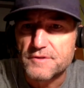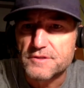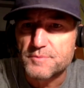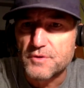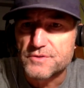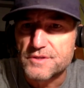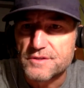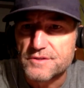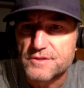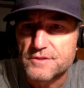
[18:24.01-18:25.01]
Exposure
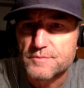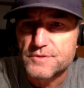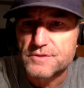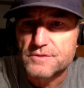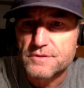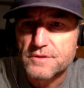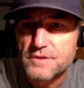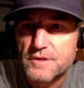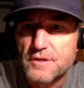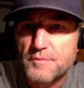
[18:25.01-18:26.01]
to germs
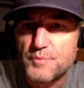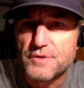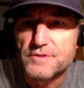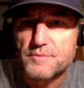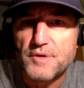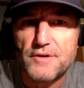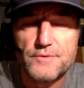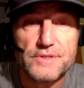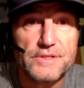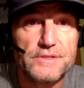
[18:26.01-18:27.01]
builds a
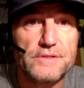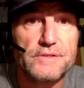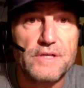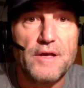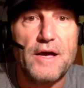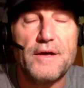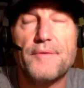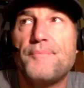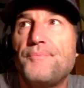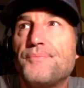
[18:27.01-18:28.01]
better resistance.
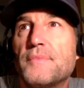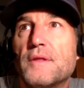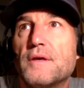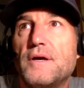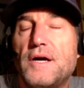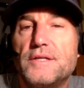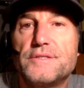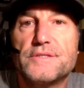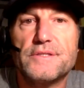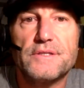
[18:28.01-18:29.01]
I
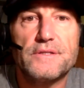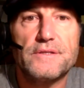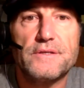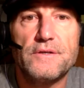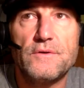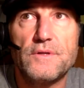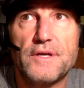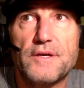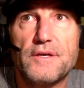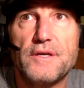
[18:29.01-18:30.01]
just think that,
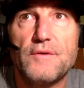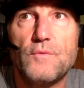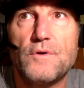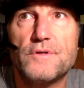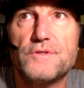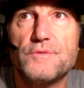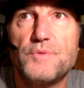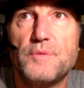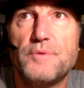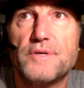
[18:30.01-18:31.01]
like you get one or two
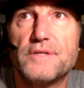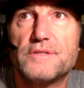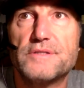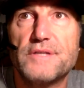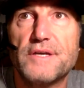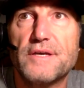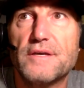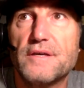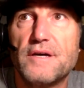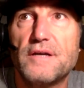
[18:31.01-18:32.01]
people getting
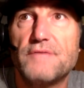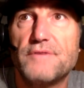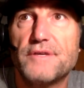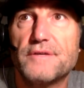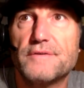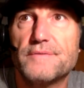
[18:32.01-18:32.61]
sick out of like,